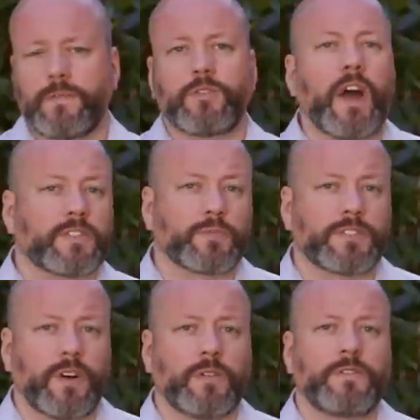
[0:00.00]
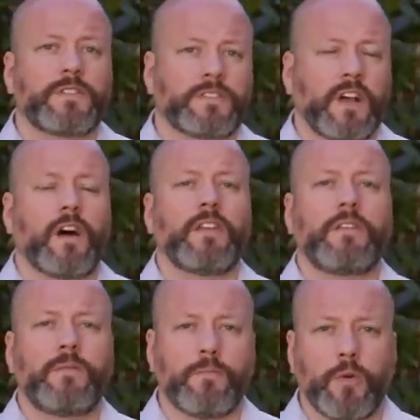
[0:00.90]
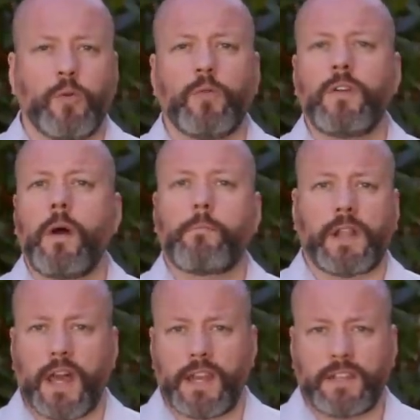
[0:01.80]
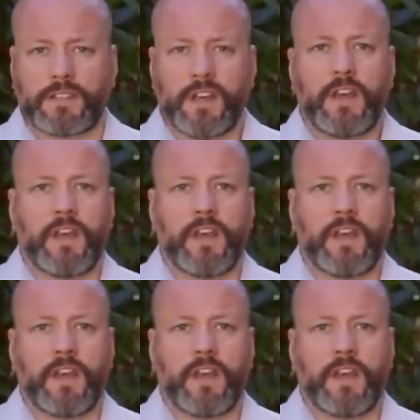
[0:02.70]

So as a result, the sun, moon, planets,